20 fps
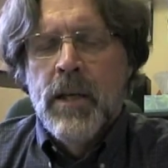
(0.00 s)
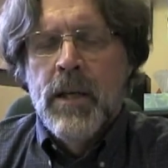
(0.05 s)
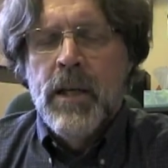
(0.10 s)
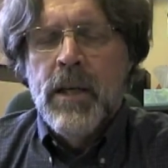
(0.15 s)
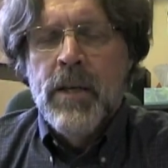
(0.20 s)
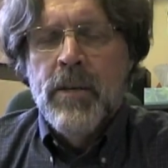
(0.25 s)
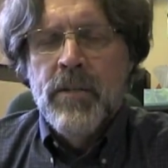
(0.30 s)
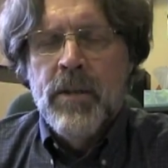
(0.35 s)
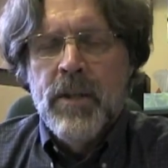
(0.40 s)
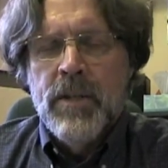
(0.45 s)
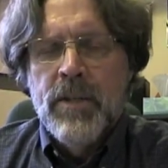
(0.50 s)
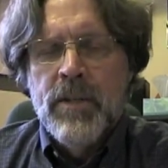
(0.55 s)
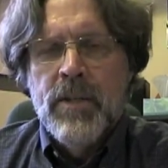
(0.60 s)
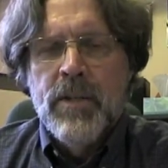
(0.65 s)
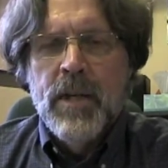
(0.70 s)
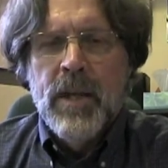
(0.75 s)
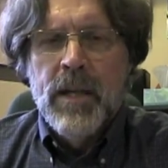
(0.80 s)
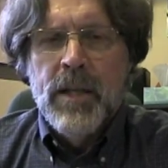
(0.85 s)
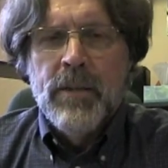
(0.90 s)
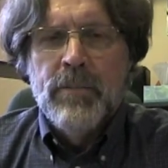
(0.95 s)
this
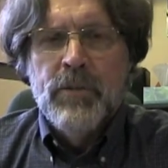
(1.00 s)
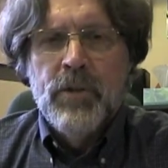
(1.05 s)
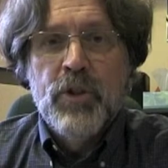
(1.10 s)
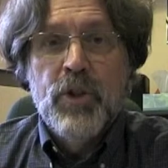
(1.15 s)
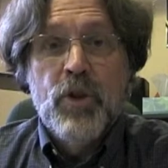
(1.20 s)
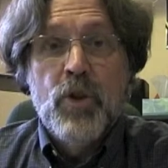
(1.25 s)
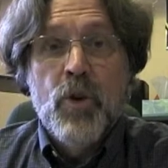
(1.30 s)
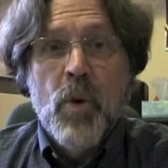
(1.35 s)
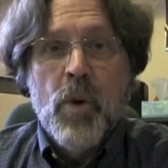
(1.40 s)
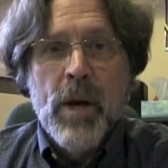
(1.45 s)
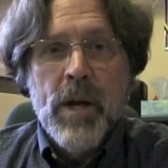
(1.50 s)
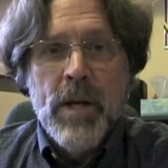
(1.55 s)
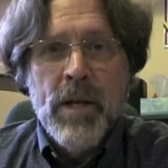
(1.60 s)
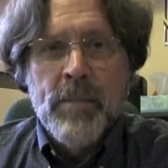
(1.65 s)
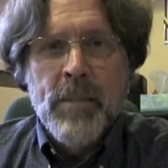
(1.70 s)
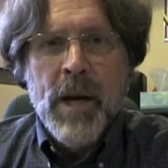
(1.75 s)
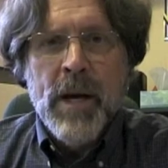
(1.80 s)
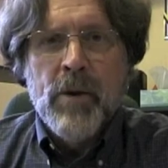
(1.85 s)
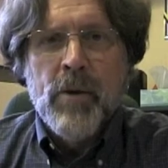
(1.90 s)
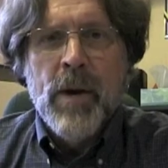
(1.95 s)
story
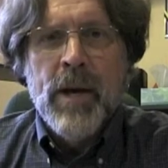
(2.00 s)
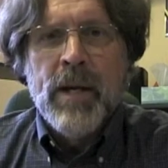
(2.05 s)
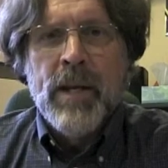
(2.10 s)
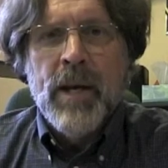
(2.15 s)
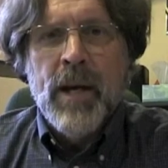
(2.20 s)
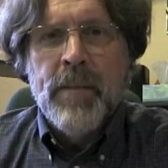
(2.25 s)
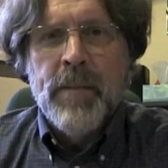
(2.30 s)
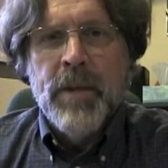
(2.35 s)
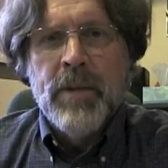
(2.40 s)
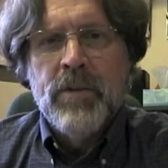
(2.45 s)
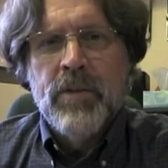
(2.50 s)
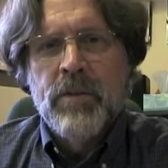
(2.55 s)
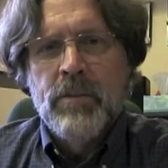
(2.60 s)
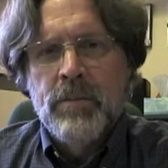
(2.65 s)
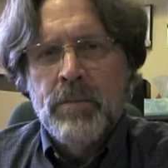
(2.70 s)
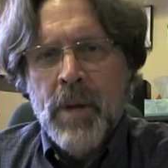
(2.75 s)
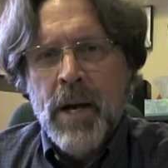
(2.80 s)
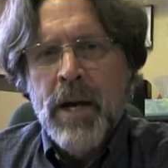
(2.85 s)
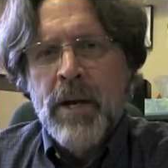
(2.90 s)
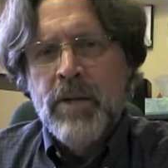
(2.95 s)
in microeconomics,
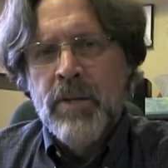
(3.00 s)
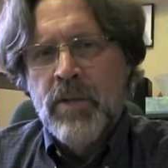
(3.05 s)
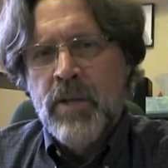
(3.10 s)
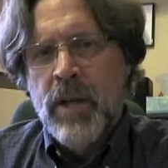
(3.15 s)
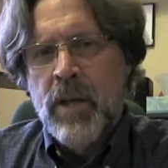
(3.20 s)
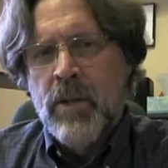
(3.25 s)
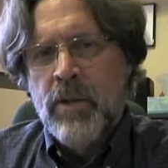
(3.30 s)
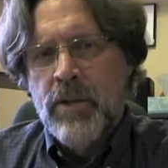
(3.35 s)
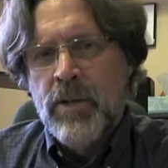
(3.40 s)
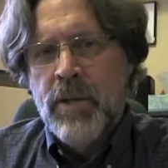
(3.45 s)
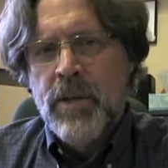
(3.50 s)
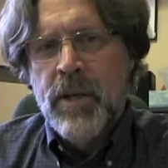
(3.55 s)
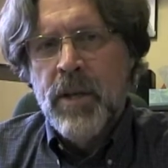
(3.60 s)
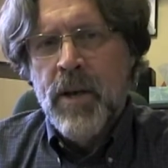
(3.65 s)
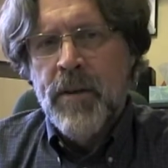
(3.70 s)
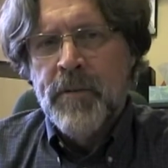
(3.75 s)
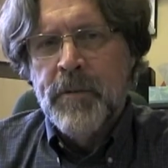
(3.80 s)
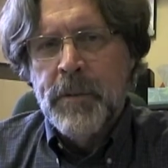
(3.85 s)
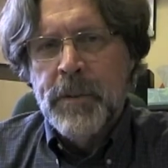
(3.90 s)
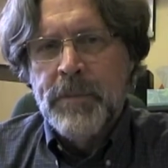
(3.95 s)
buyers, sellers, and the
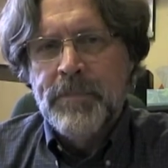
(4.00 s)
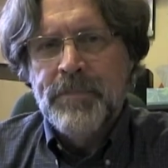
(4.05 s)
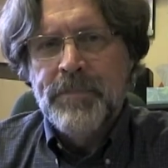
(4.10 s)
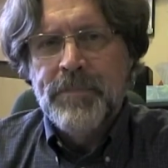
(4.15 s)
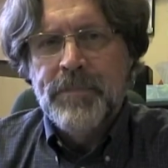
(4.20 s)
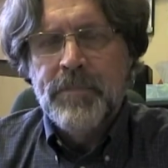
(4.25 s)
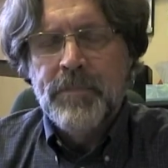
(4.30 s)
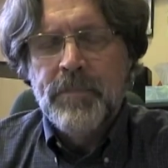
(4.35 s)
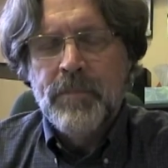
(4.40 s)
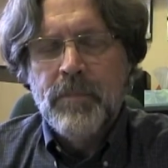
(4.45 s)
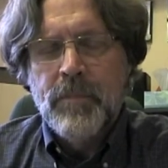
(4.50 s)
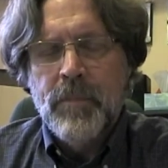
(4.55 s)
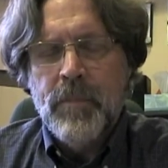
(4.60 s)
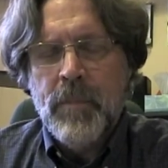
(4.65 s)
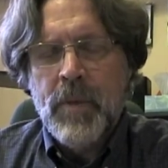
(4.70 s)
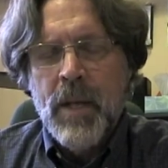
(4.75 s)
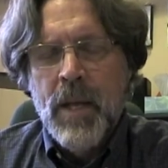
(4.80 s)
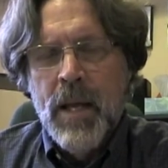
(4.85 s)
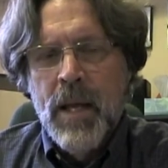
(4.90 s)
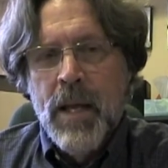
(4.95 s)
government.
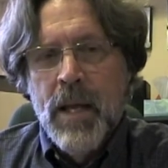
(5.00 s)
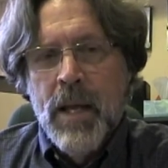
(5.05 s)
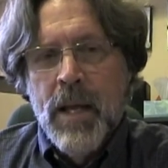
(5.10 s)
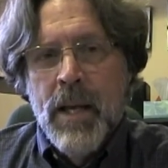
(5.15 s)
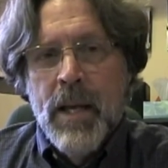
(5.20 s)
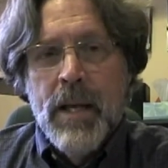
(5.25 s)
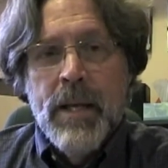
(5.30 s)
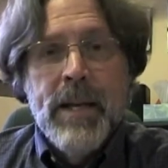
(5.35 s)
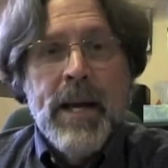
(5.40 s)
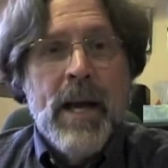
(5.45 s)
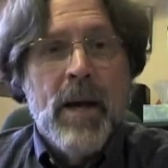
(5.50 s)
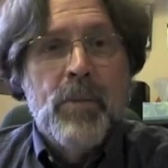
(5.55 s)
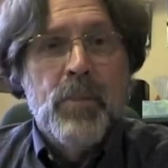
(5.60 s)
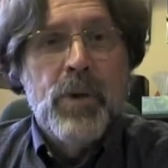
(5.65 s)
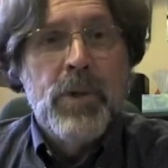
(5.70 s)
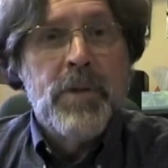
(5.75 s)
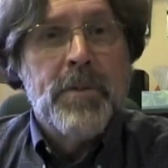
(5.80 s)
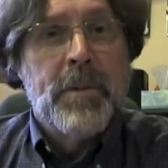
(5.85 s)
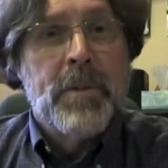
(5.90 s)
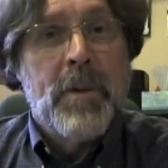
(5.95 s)
Now,
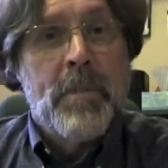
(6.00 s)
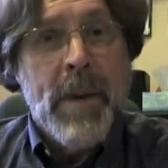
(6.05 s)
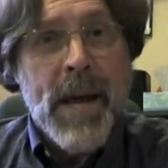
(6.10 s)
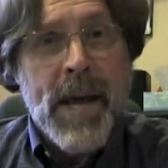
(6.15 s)
Principles of